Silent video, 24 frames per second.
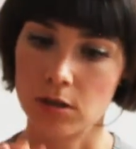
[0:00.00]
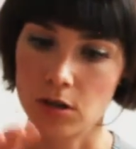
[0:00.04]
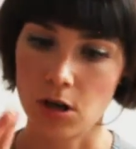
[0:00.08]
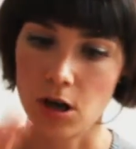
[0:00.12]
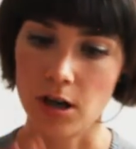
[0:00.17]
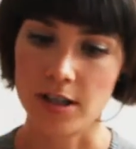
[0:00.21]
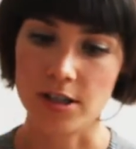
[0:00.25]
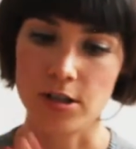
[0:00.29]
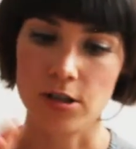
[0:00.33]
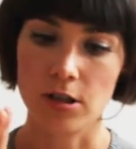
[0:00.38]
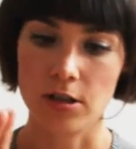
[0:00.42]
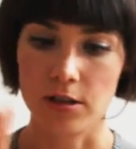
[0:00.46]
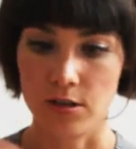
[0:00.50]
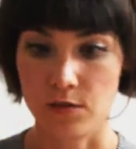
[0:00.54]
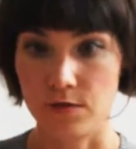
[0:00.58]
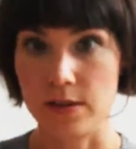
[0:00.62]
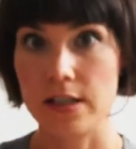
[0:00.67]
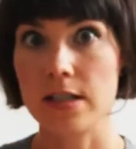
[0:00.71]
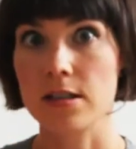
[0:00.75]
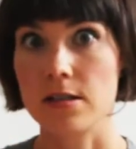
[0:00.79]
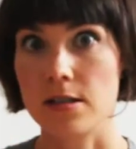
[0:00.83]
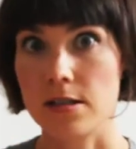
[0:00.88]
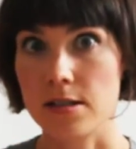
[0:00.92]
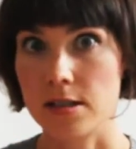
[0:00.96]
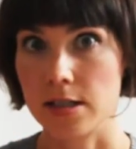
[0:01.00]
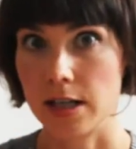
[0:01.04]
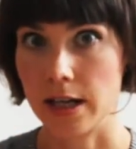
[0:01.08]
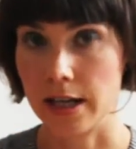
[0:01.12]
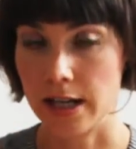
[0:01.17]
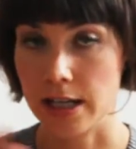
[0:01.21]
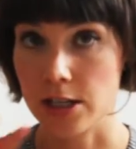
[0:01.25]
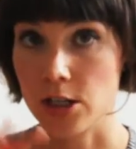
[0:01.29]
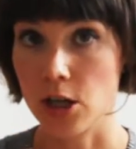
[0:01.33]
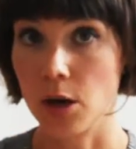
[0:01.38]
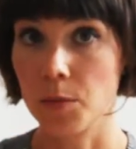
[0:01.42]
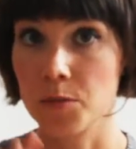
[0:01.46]
it's not the vegan
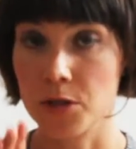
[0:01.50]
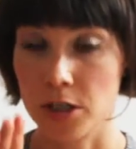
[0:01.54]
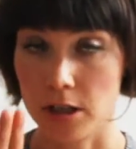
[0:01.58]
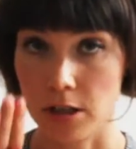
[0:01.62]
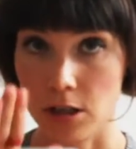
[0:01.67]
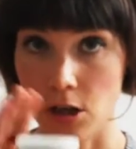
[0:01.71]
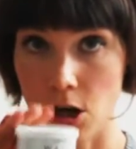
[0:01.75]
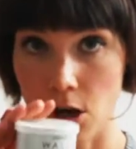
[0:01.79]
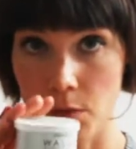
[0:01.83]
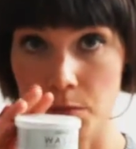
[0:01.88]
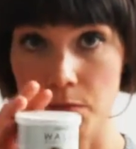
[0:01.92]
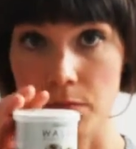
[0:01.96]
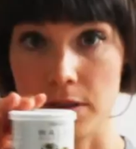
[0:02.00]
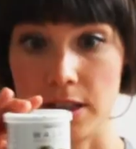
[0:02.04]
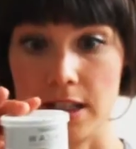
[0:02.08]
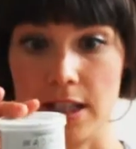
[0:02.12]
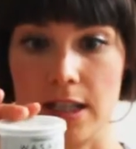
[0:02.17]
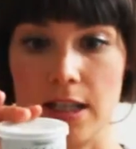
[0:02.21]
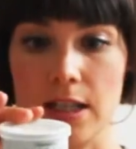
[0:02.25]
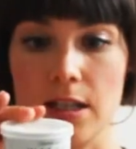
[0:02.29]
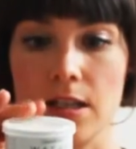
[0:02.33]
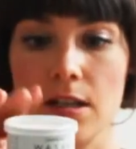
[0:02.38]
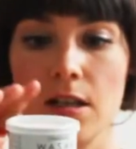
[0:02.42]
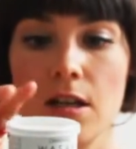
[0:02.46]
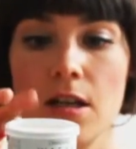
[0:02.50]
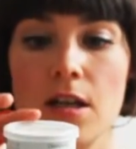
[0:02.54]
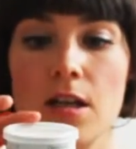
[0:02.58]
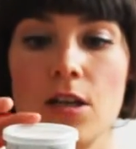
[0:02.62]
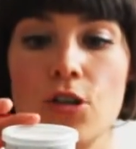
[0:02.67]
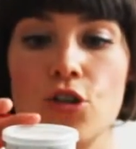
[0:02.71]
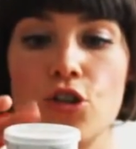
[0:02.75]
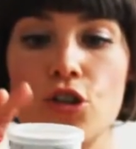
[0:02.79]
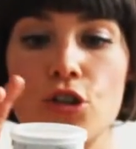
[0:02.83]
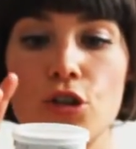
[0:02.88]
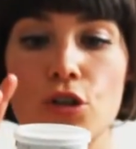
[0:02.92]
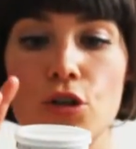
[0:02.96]
society, it's up to the company
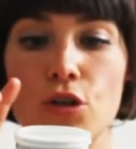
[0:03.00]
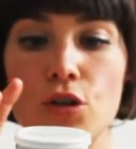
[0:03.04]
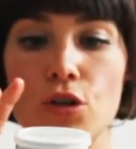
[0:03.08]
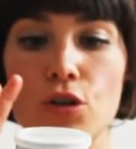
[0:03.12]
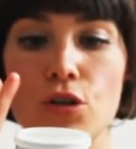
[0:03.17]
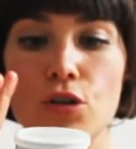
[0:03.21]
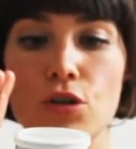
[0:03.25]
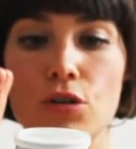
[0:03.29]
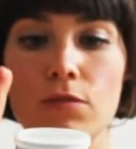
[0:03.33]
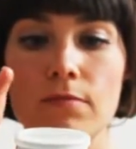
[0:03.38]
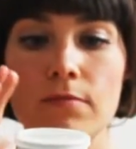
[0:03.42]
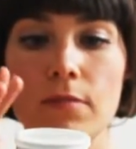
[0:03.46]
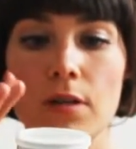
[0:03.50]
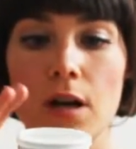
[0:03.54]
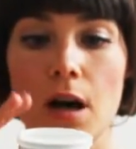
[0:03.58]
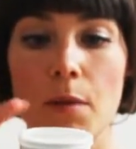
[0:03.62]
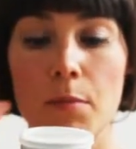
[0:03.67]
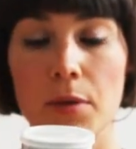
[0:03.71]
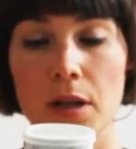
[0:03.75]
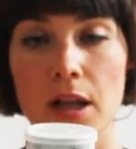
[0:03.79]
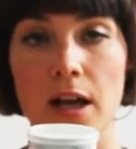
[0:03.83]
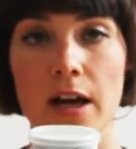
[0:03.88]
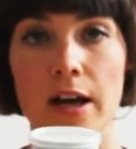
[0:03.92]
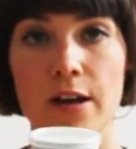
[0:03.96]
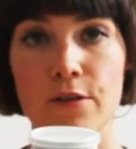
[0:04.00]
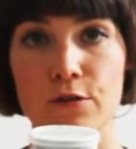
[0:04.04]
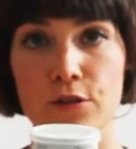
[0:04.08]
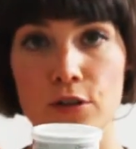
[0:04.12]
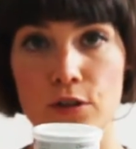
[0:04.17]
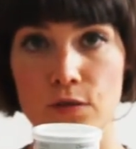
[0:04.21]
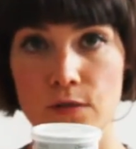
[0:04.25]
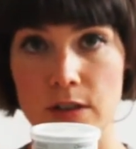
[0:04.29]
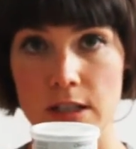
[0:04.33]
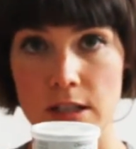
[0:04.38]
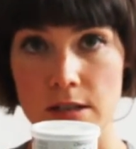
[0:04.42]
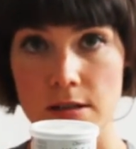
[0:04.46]
to apply for
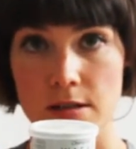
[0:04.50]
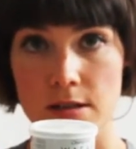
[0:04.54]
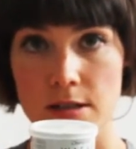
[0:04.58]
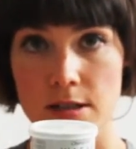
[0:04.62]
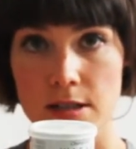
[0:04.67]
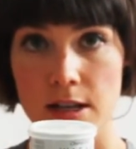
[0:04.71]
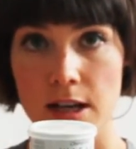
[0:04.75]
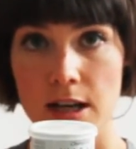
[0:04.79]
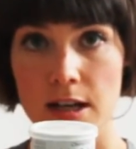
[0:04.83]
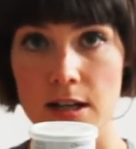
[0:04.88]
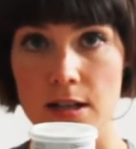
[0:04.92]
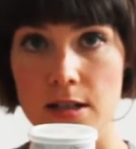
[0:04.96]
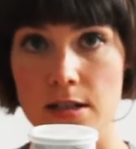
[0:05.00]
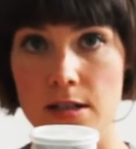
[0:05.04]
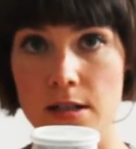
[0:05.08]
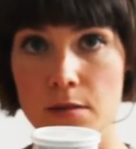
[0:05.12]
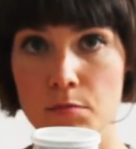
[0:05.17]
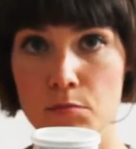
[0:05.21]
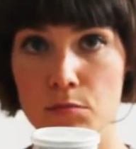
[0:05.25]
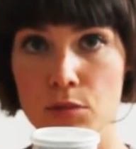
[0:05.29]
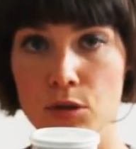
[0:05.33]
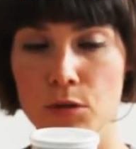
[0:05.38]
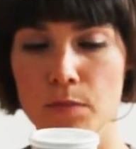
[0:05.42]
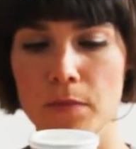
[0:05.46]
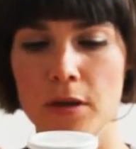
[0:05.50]
the vegan society symbol.